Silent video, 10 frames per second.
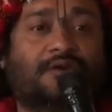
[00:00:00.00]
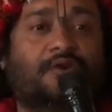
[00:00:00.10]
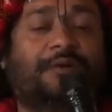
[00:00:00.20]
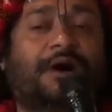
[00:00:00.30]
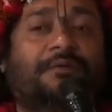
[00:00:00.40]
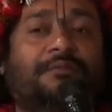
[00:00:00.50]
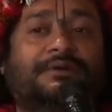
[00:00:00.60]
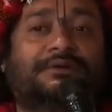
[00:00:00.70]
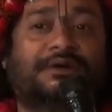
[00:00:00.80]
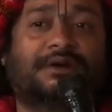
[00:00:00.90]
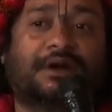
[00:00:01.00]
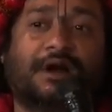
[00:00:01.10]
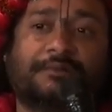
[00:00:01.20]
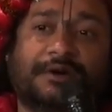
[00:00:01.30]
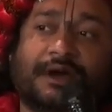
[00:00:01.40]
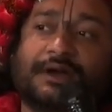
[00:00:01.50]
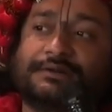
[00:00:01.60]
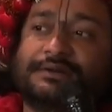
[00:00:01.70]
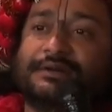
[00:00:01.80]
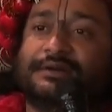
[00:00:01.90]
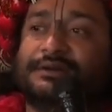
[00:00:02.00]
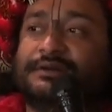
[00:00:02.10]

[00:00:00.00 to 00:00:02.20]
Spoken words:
Gopal Mantra, Kama Gayatri,